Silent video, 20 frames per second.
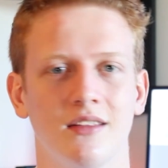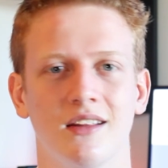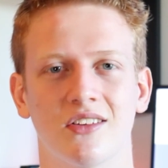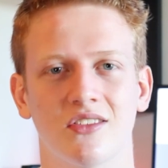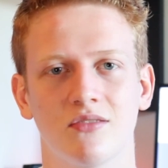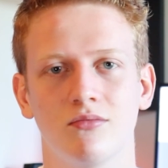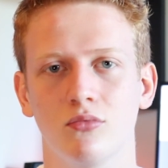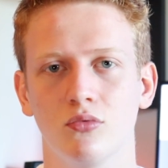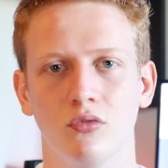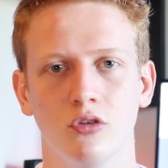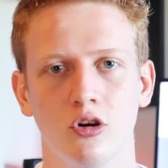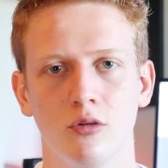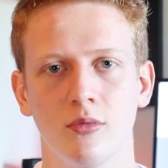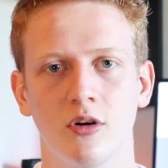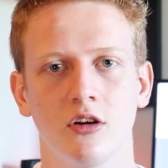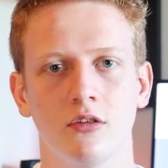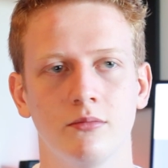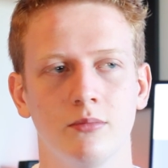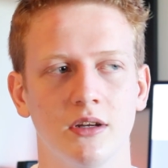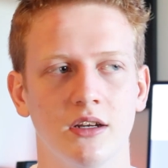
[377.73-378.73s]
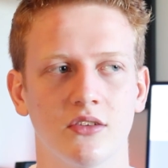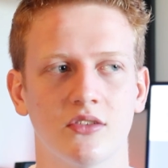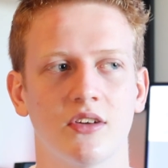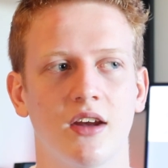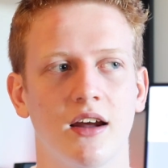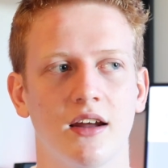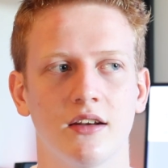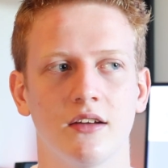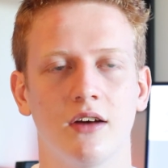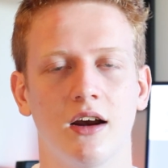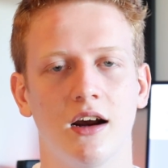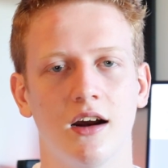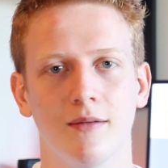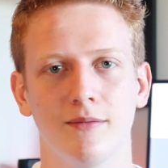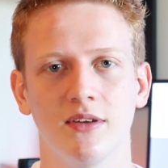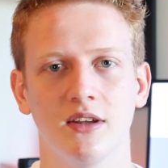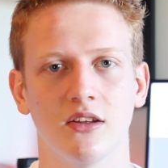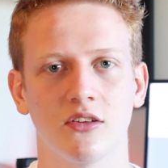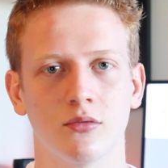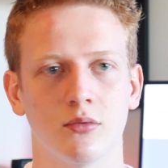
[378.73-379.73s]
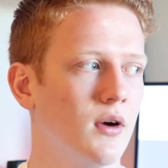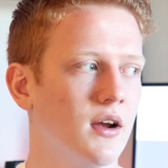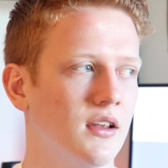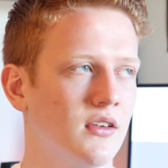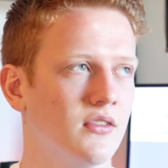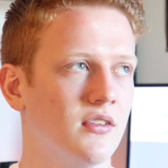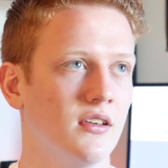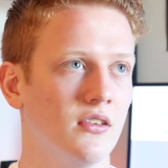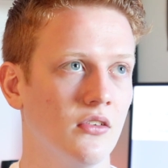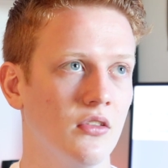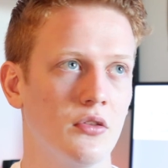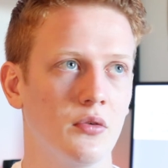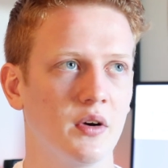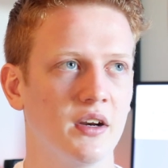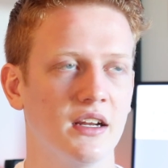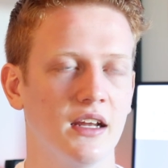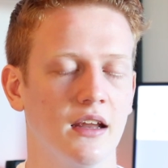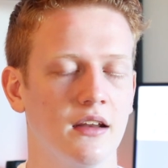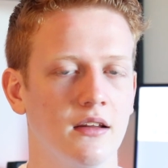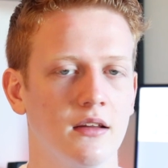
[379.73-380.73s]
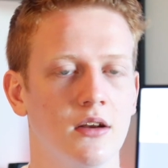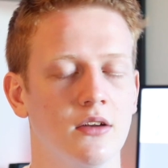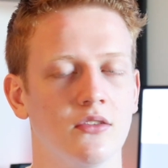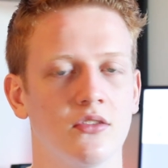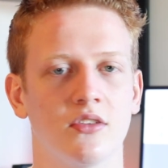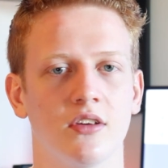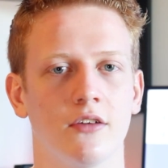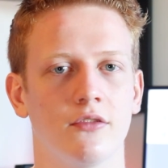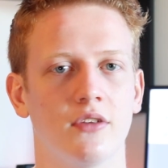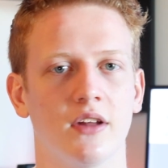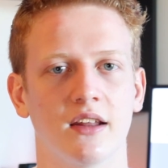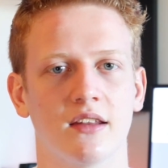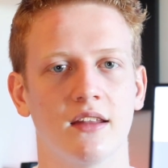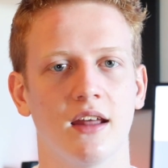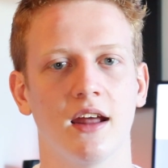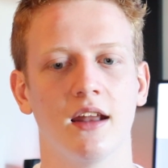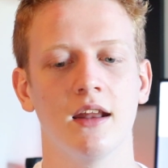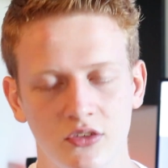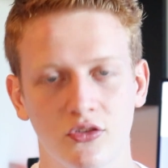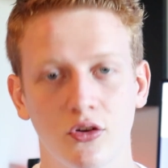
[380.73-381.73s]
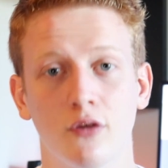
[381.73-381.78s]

That's rumored, but it's kind of obvious the way season three ended and stuff like that.